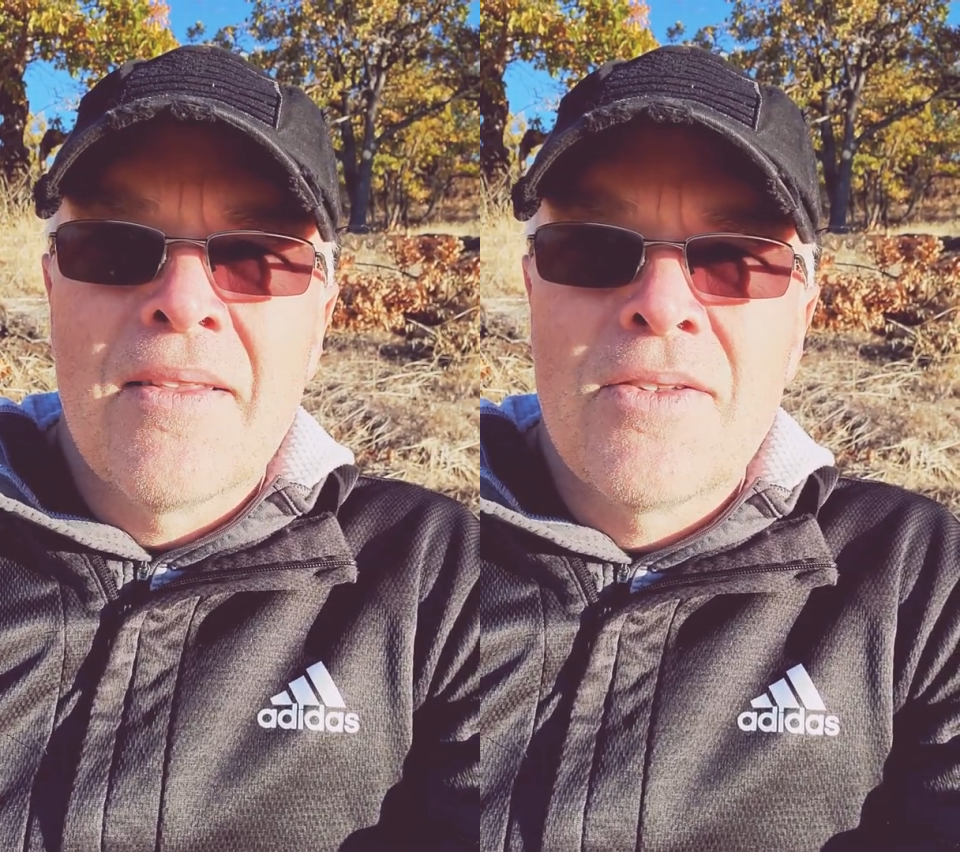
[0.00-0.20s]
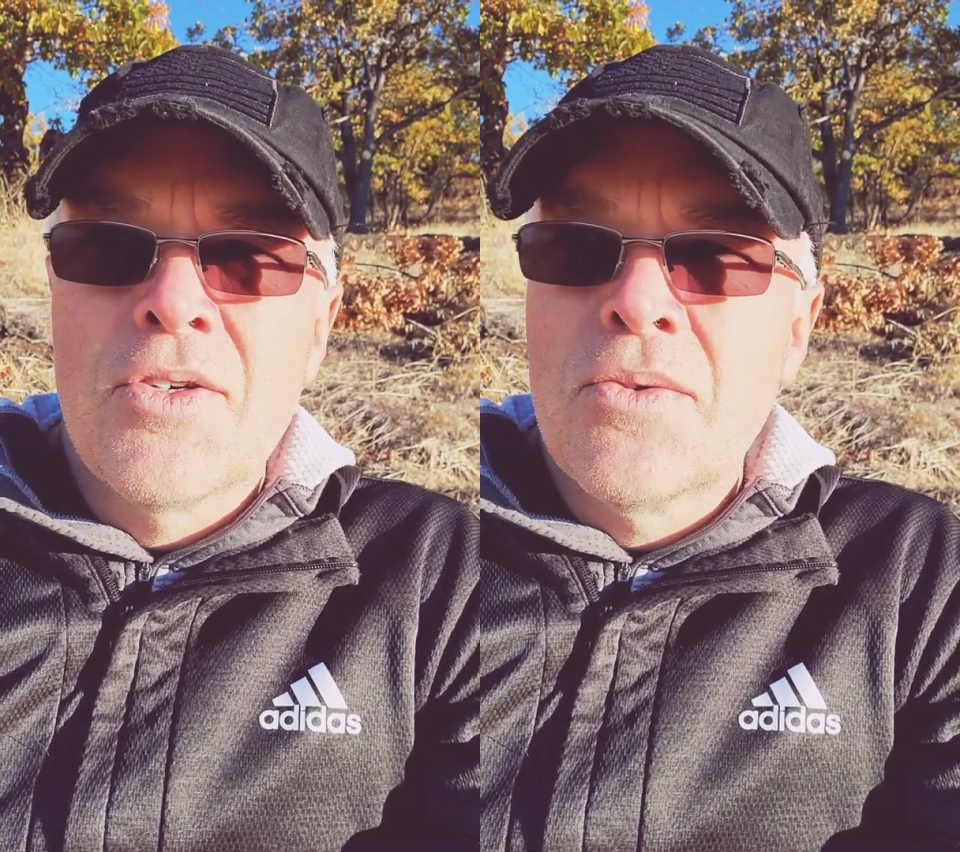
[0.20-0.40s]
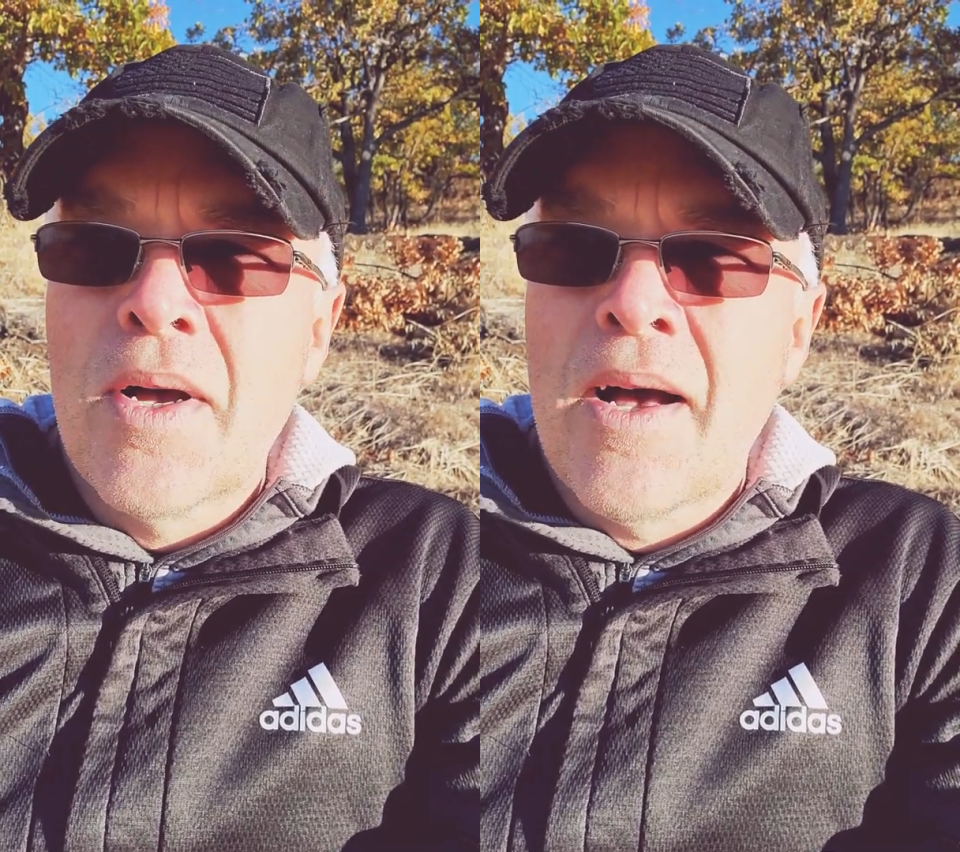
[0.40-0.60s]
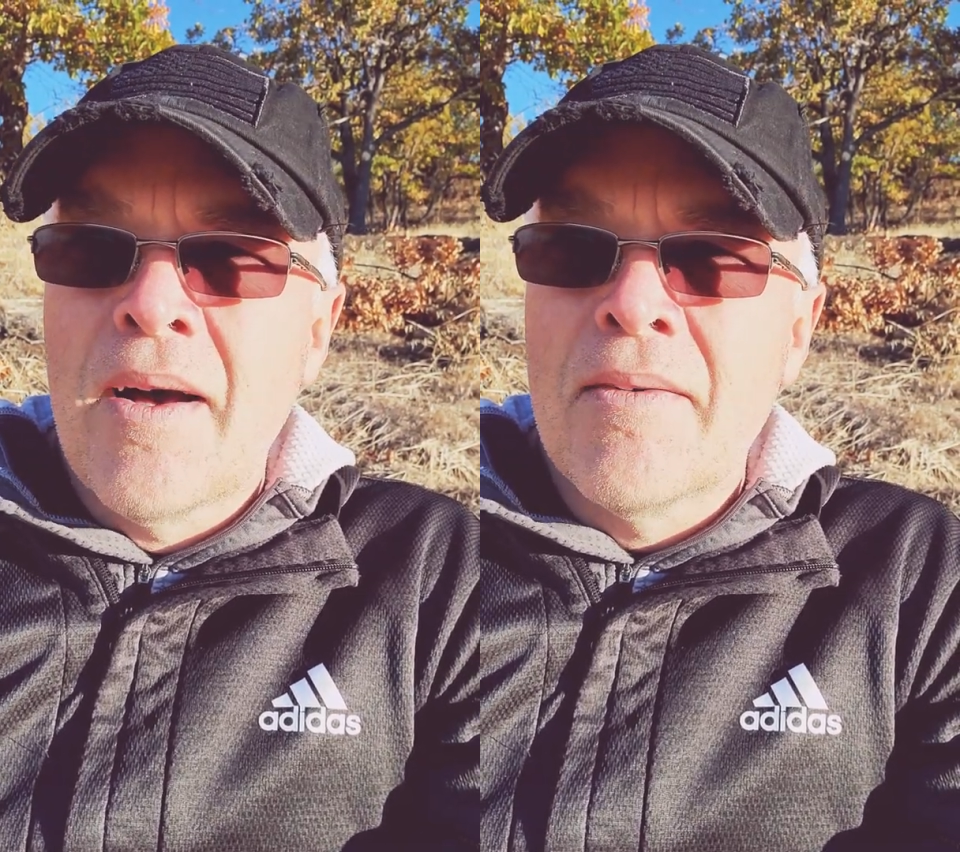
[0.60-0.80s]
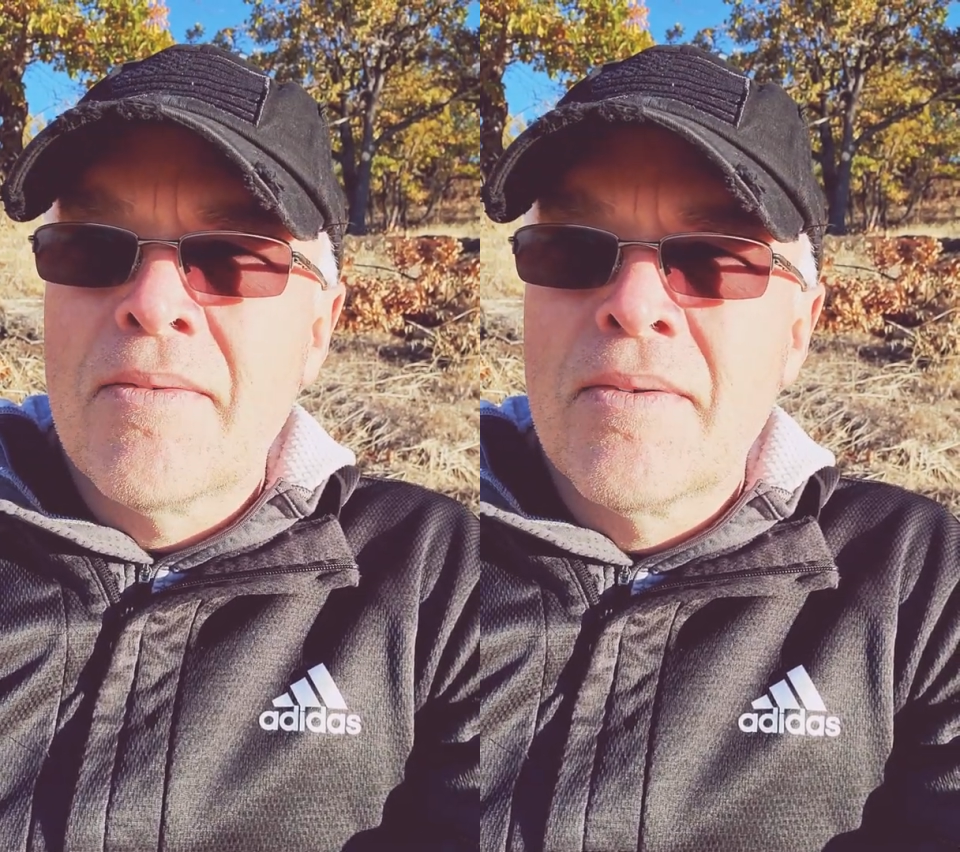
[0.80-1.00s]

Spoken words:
that you have